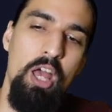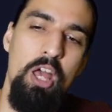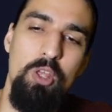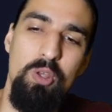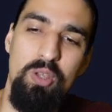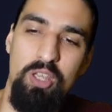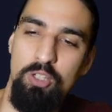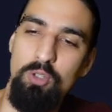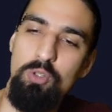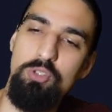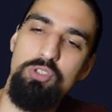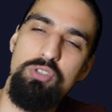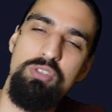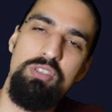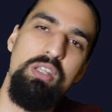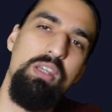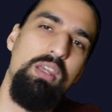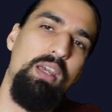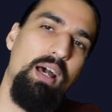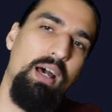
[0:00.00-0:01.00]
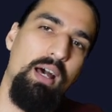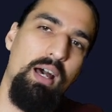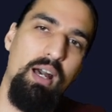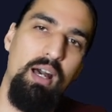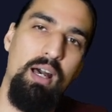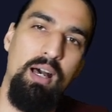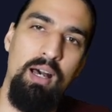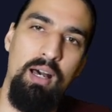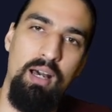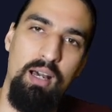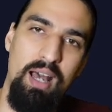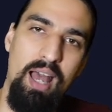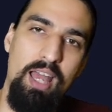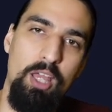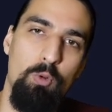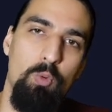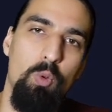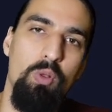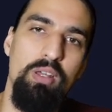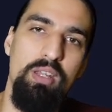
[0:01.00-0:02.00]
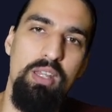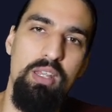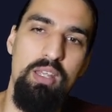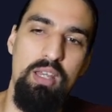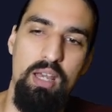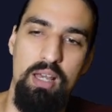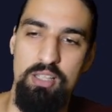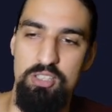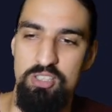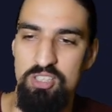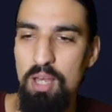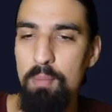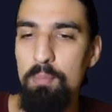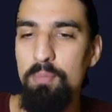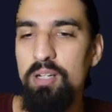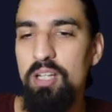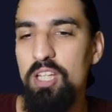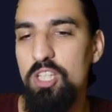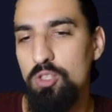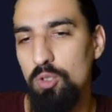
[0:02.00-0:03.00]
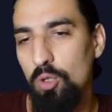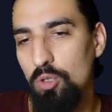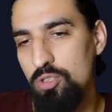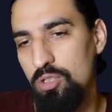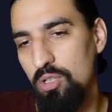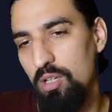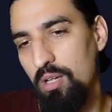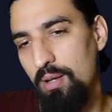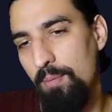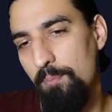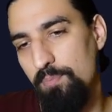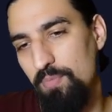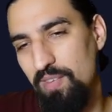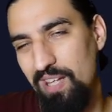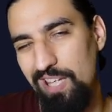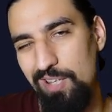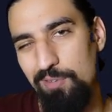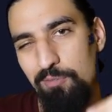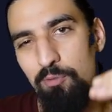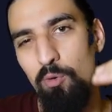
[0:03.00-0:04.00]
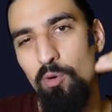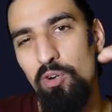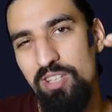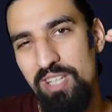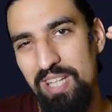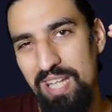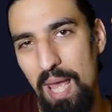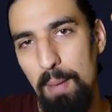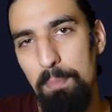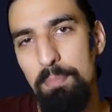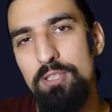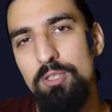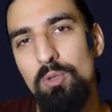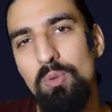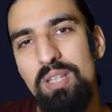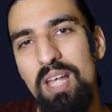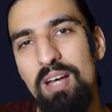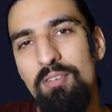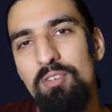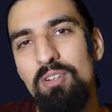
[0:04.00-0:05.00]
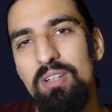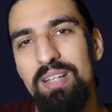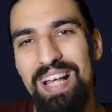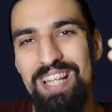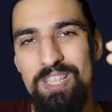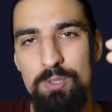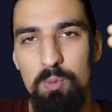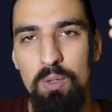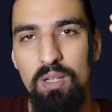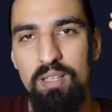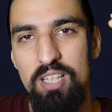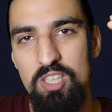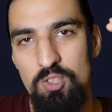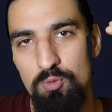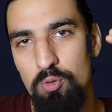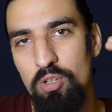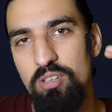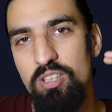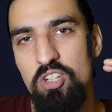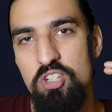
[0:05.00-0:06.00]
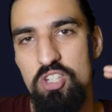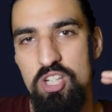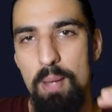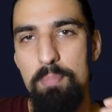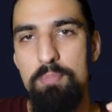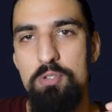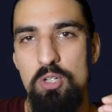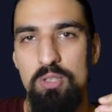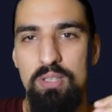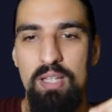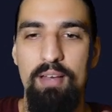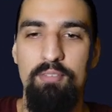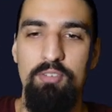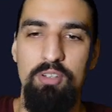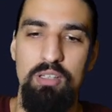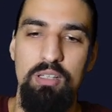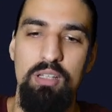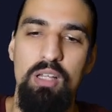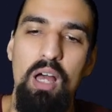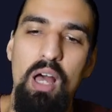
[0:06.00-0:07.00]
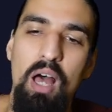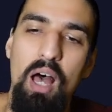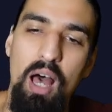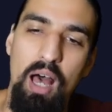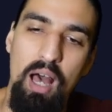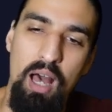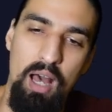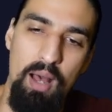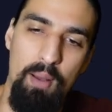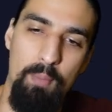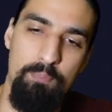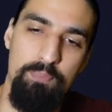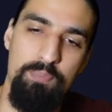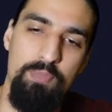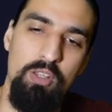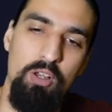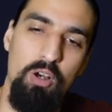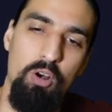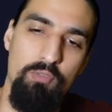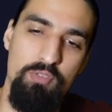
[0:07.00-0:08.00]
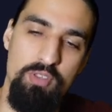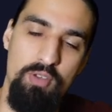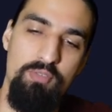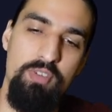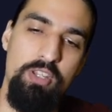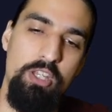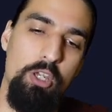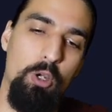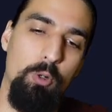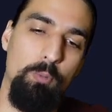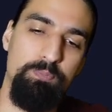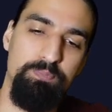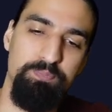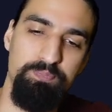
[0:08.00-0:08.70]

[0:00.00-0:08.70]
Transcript: You can also see uh, uh, high quality summaries, also um, like for the episode level as well as for the chapter level um, of the video.